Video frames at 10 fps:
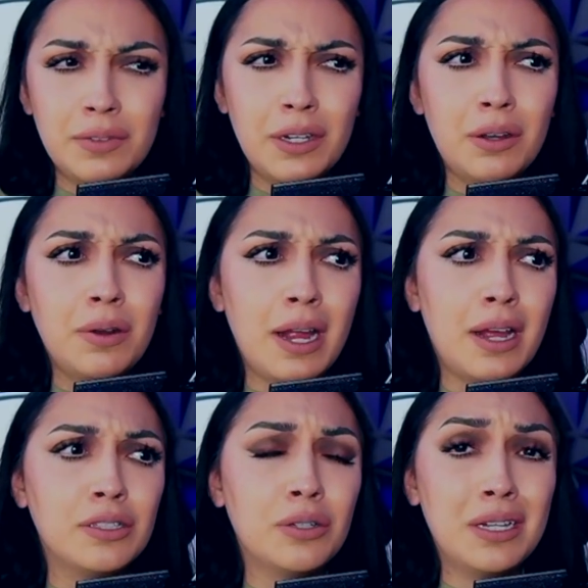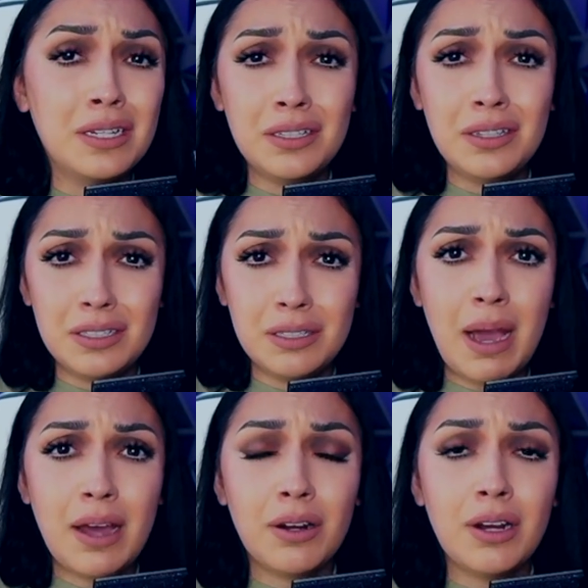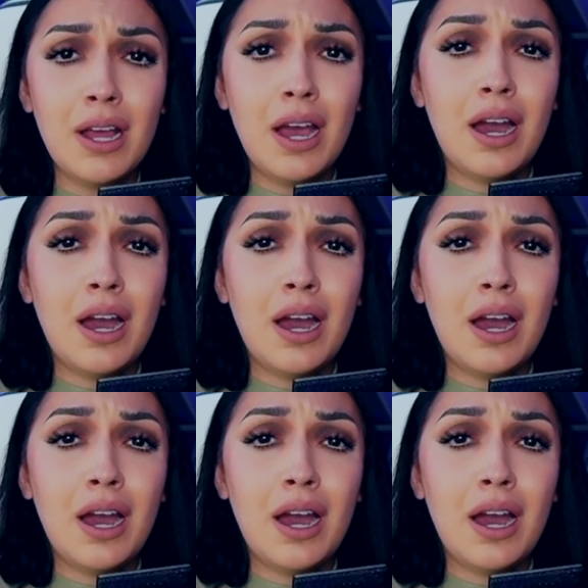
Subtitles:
video and tuning into this matter.